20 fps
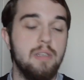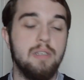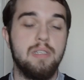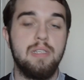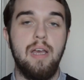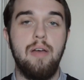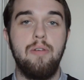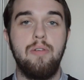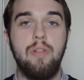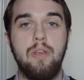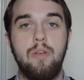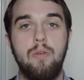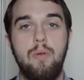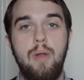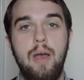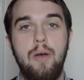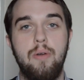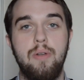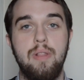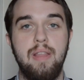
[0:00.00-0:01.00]
The sound of the
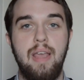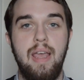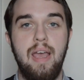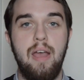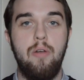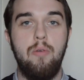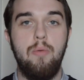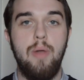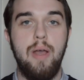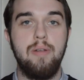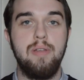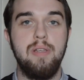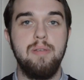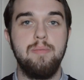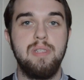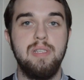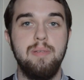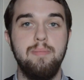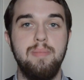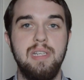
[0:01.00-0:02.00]
crowd and the air around him
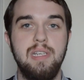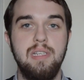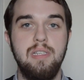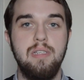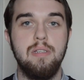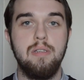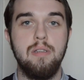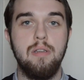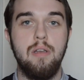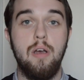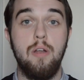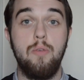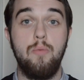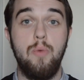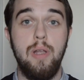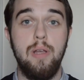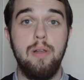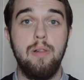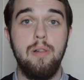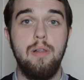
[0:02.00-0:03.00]
seem distant,
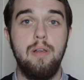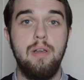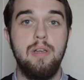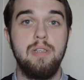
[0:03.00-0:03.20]
unreal,